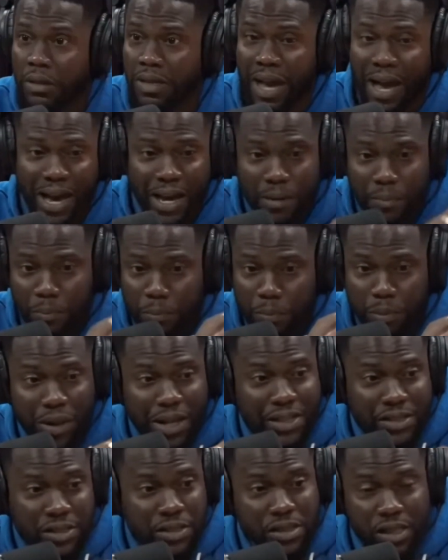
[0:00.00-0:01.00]
God
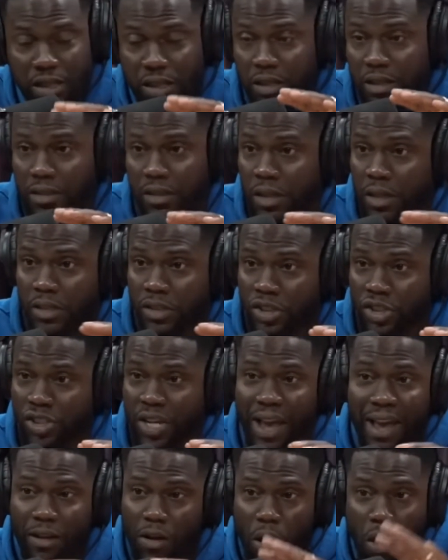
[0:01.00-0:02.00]
bless the
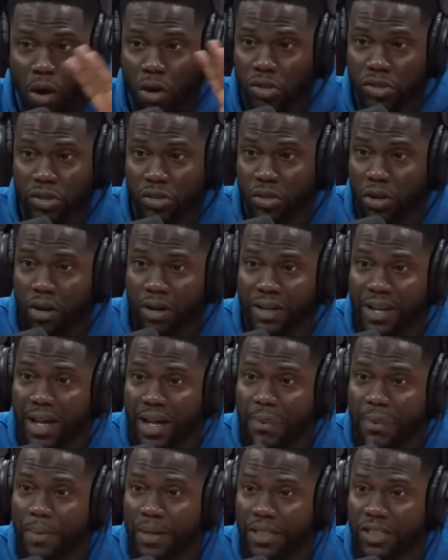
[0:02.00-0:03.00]
Shaq All-Star
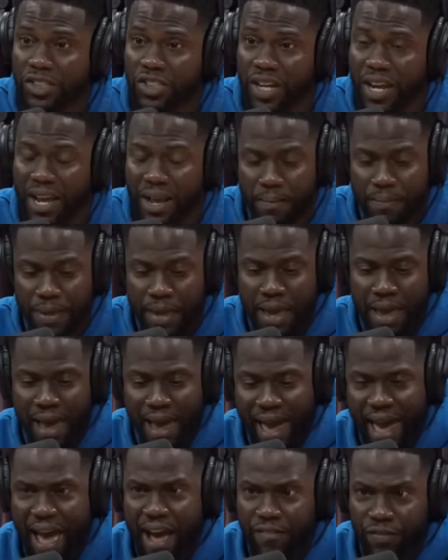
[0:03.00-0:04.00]
Comedy Jam.
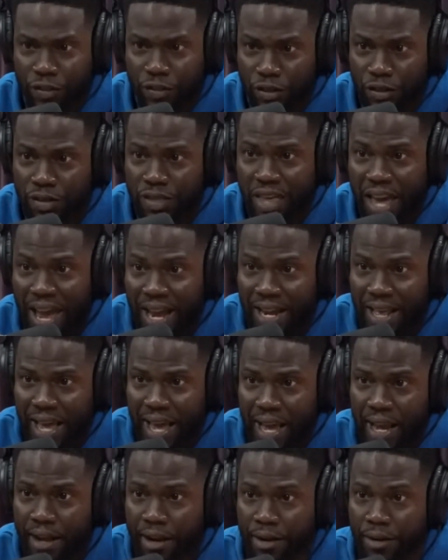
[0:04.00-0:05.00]
After that
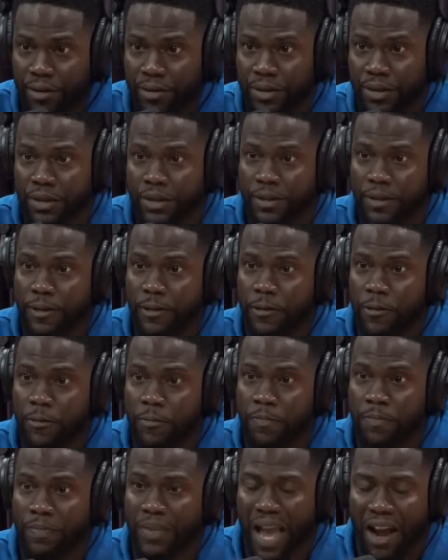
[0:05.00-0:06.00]
aired,
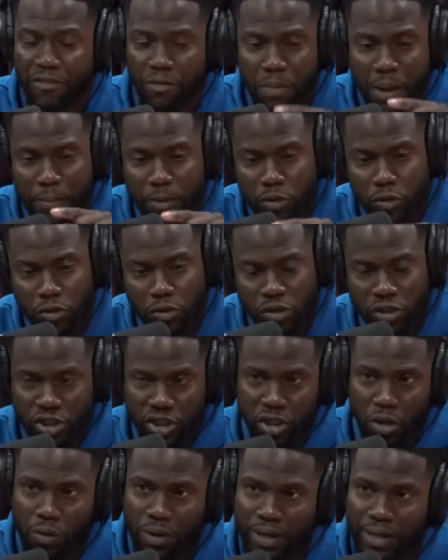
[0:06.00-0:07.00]
I remember doing a
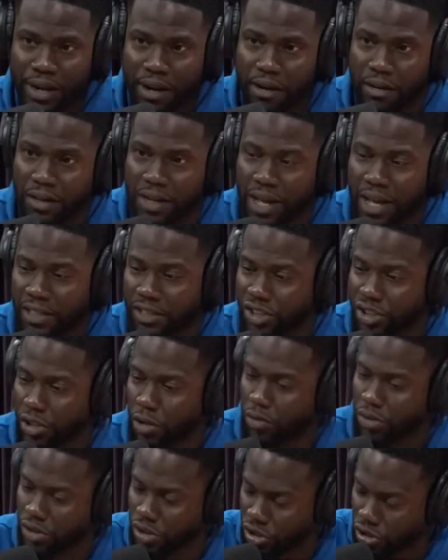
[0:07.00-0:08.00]
show at Caroline's. Joe,
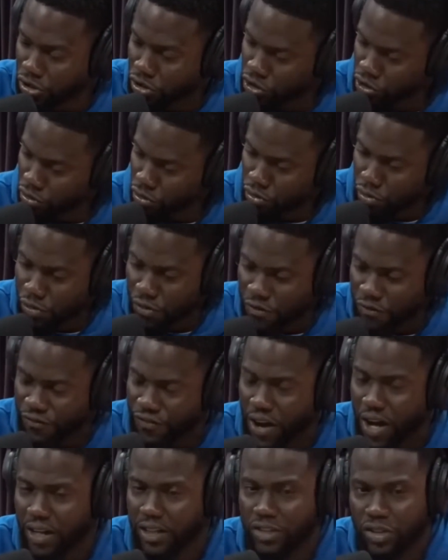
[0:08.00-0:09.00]
this is a true
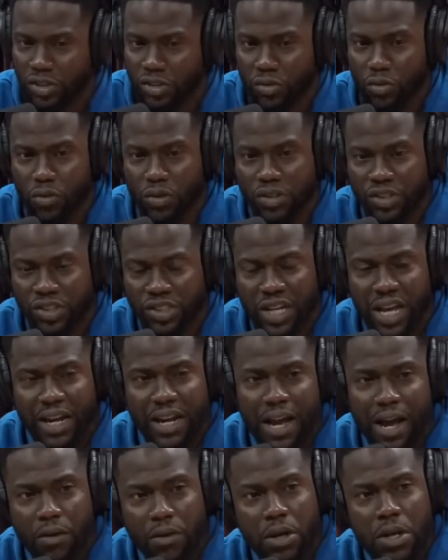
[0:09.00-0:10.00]
fucking story. Shout
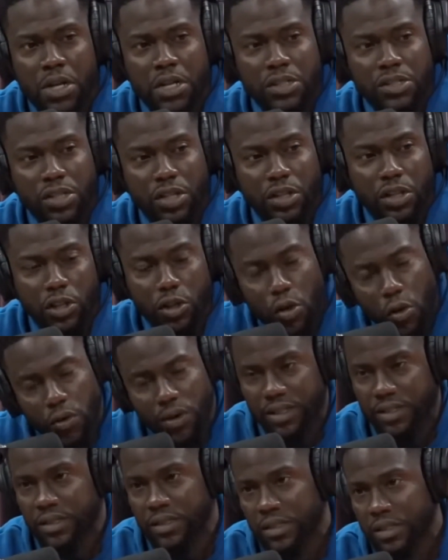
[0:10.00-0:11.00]
out to
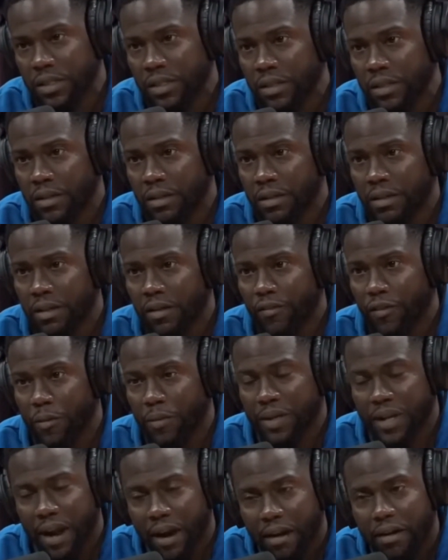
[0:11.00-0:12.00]
Lewis from
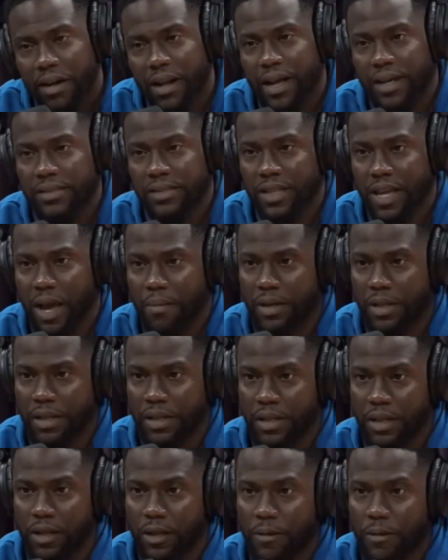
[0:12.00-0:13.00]
Caroline's Comedy
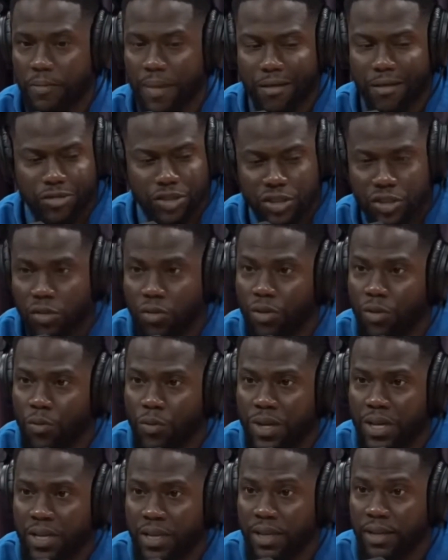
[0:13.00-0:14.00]
Club. I was just doing a
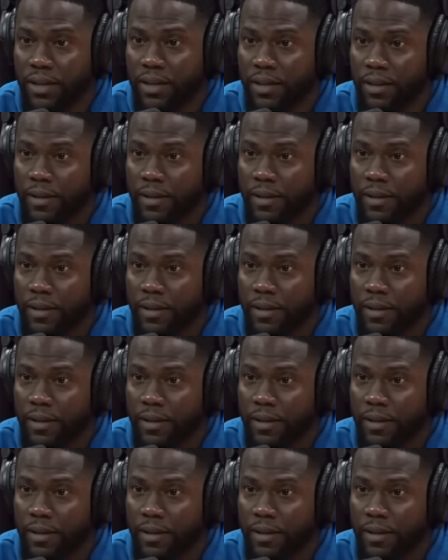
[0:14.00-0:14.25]
weekend.